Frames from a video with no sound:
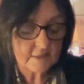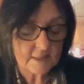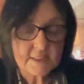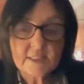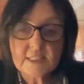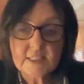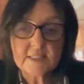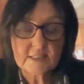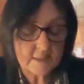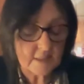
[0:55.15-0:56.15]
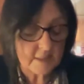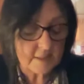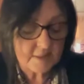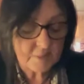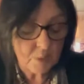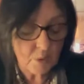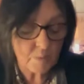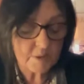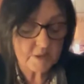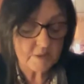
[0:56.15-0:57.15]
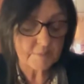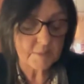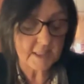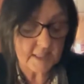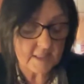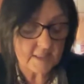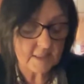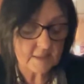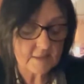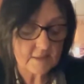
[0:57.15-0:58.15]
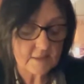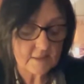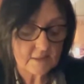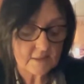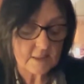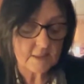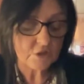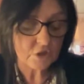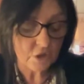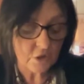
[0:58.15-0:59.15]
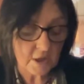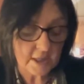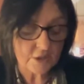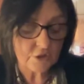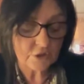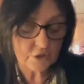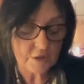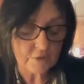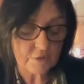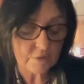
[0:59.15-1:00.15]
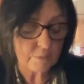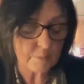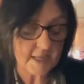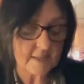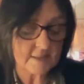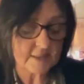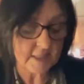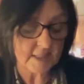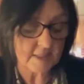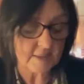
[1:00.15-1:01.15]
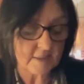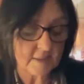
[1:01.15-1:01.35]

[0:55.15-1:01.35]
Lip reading: And it is this moment of him eating, his jawline jutting through pale skin,